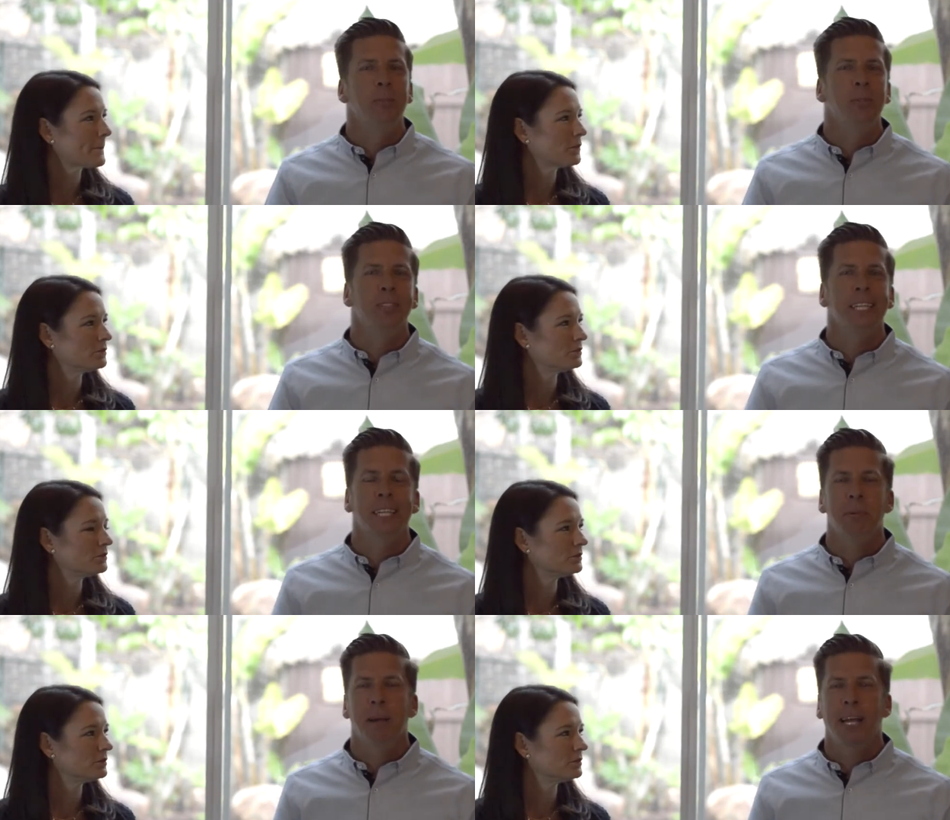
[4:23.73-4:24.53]

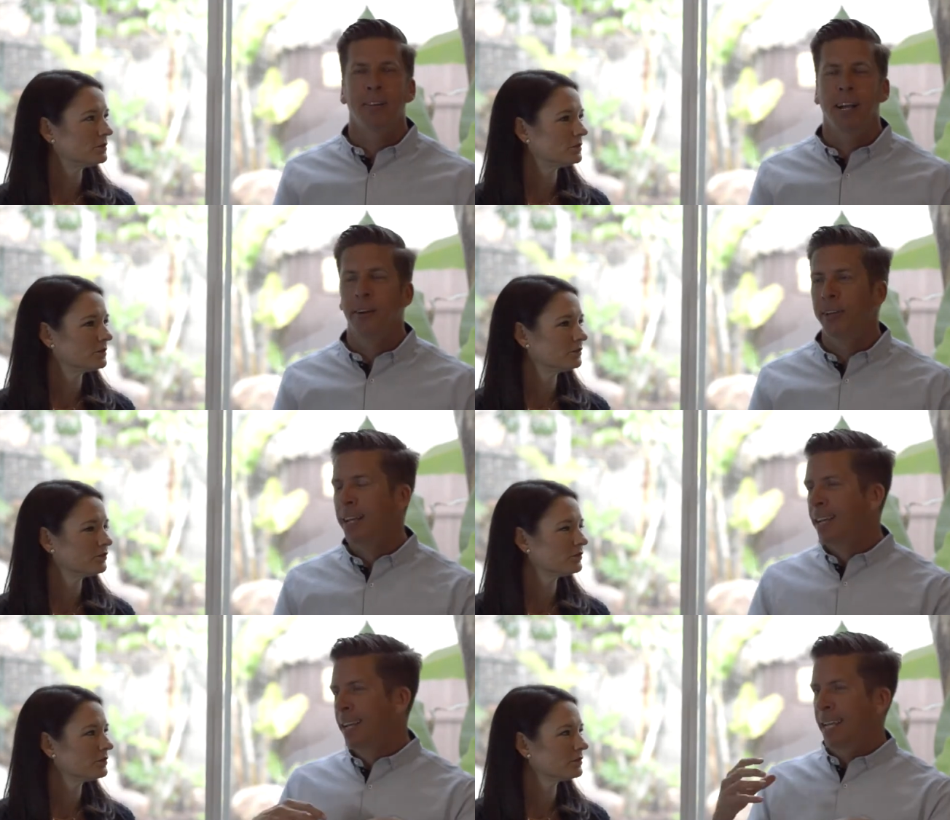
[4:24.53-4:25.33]
Speaker 1: music in the
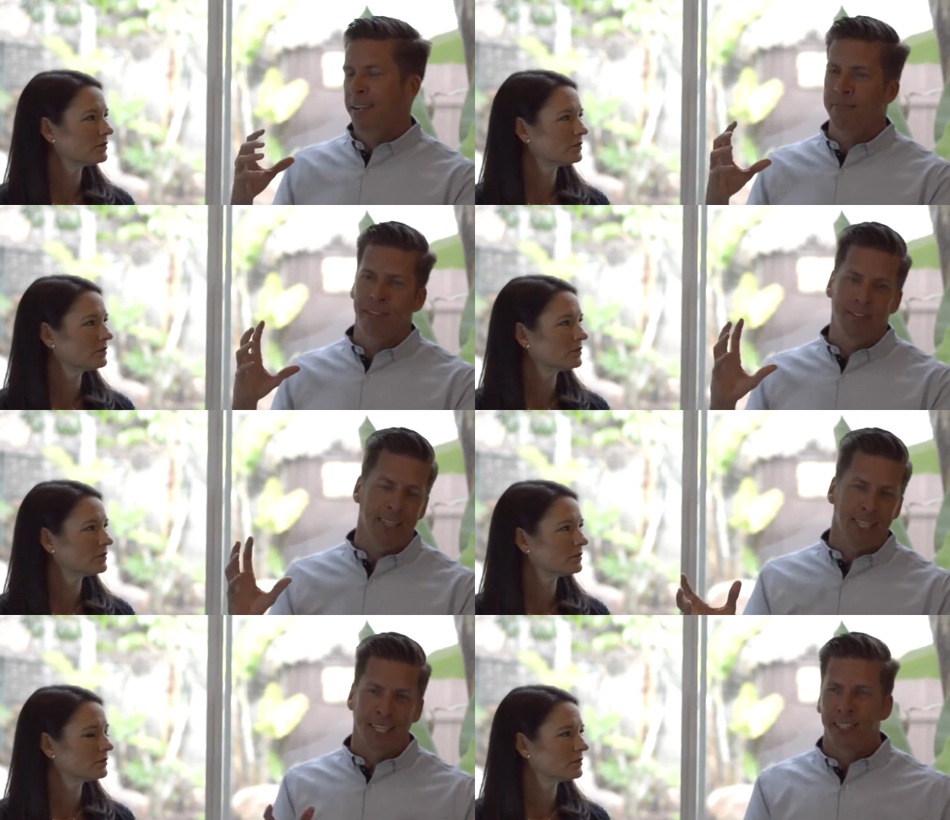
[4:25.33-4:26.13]
background. If
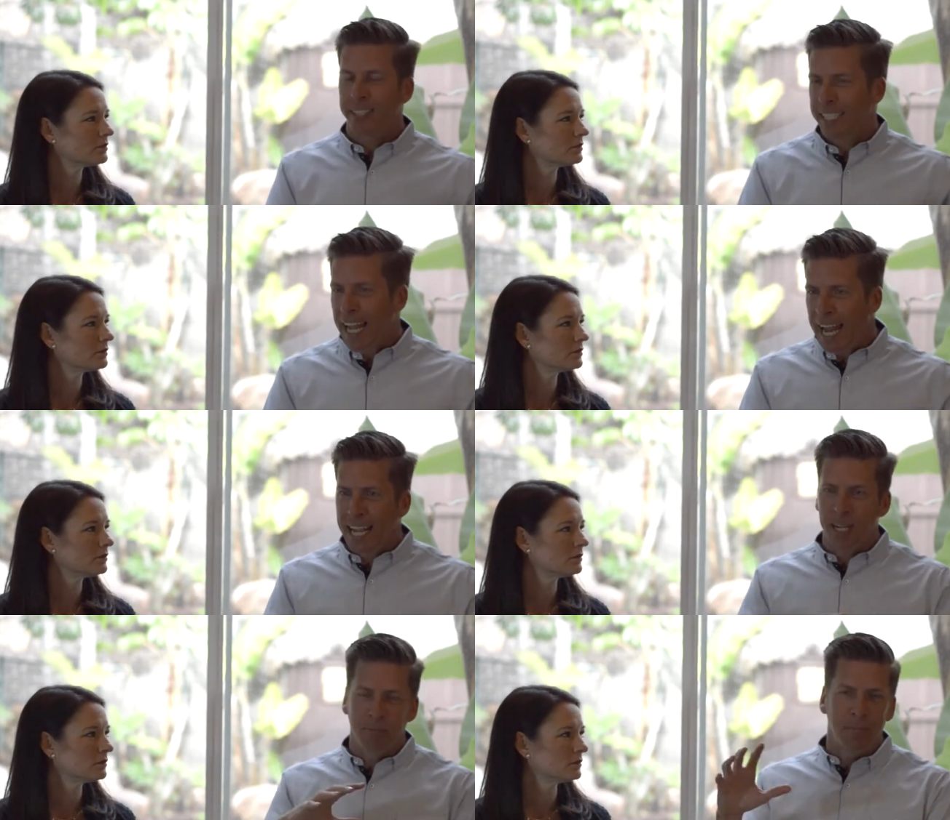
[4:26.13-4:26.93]
it's like later in the
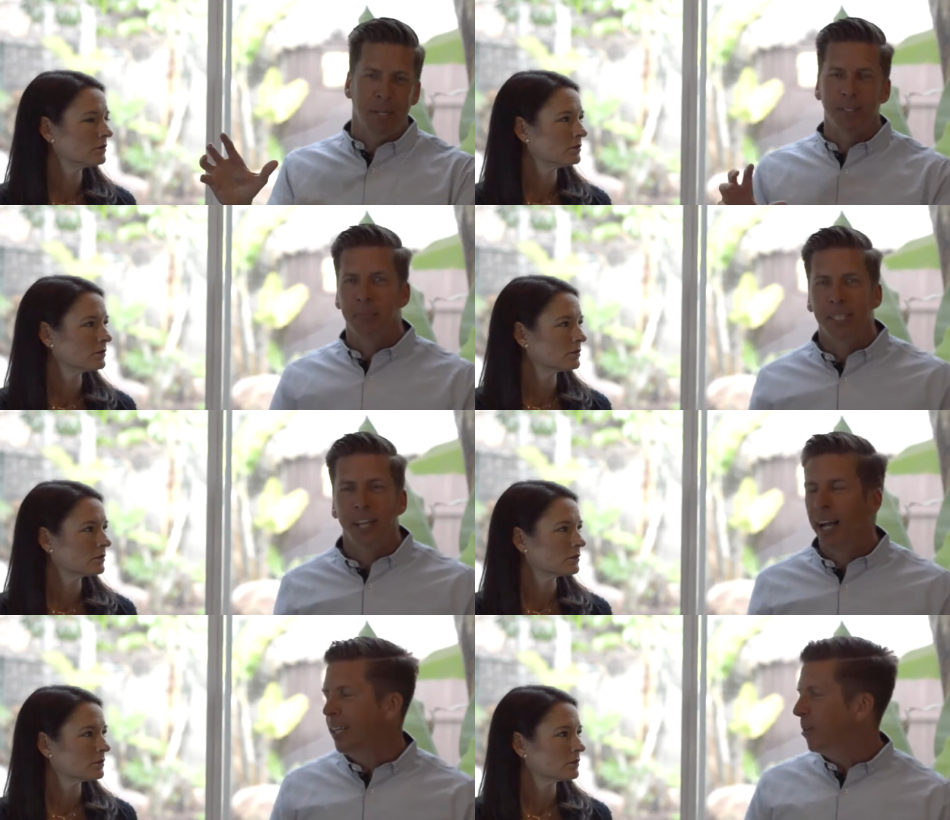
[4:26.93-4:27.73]
day and I'm about to be
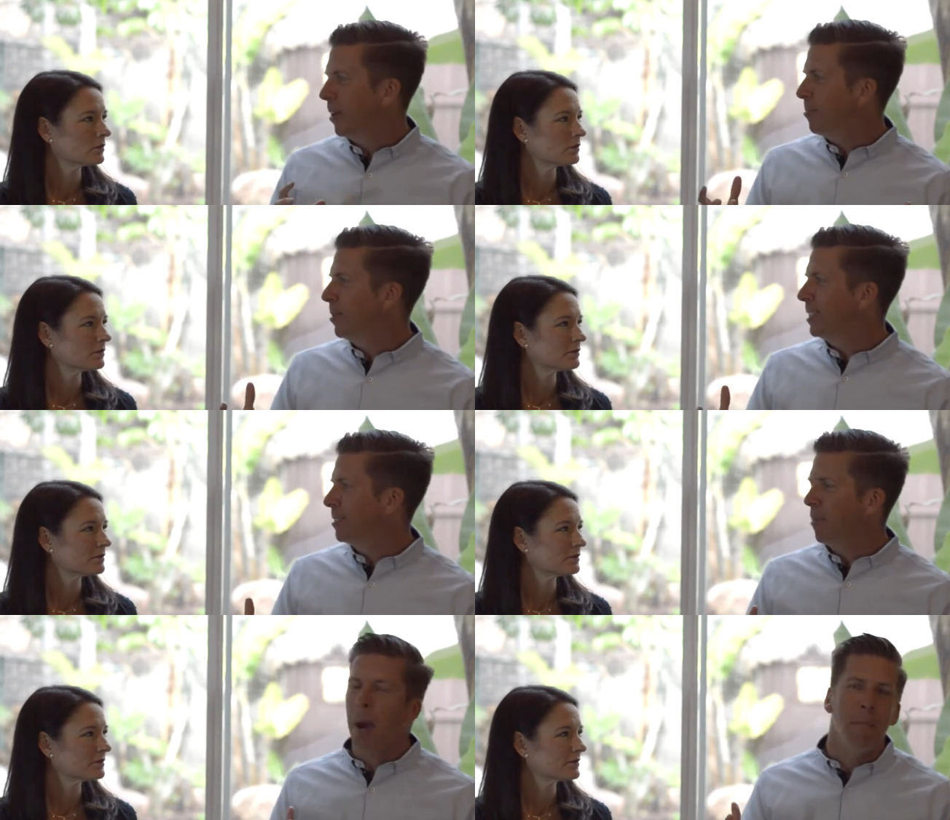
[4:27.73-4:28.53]
done, you know, I play
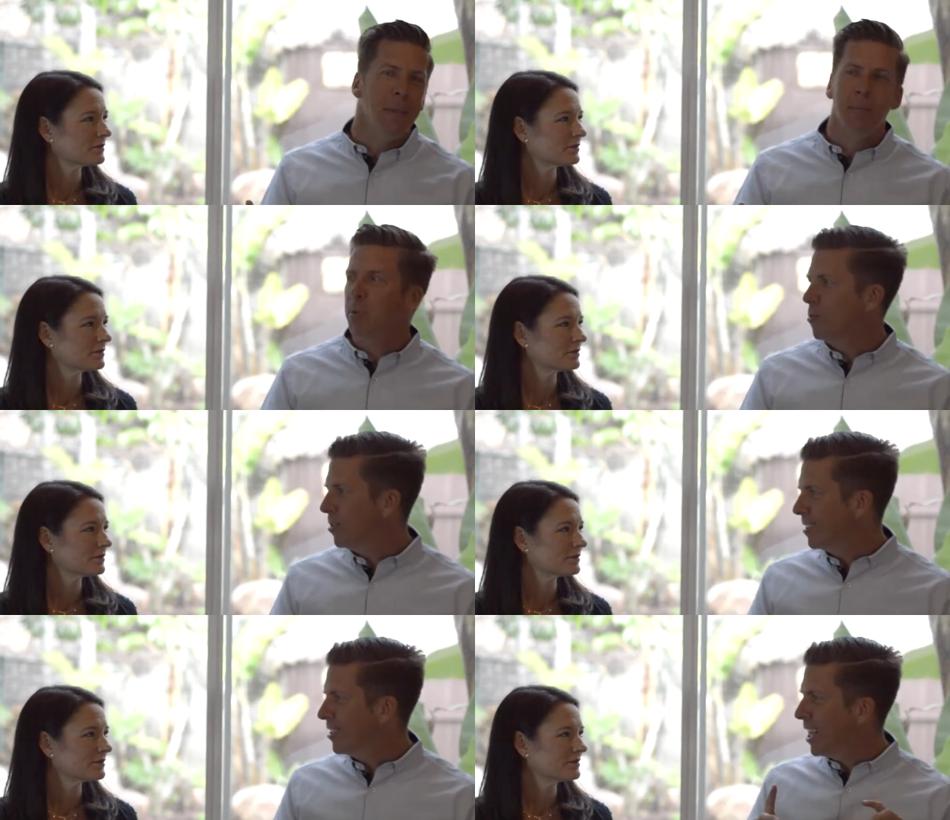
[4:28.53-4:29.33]
some upbeat
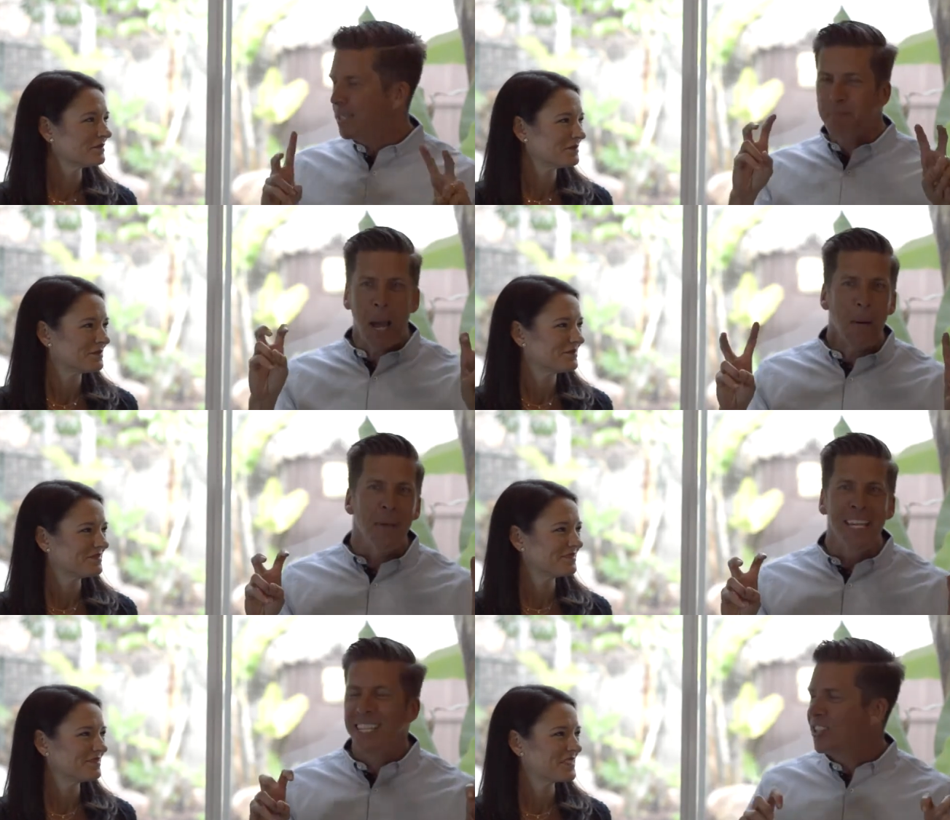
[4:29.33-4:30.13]
music. Today's
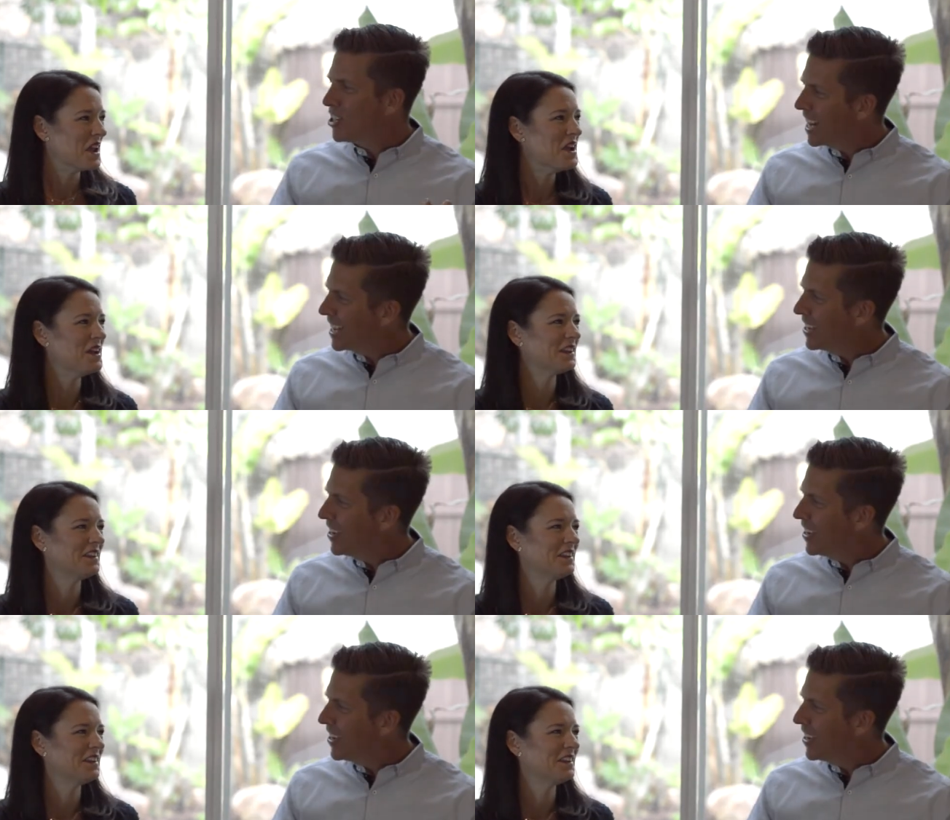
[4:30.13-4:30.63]
pop hits channel.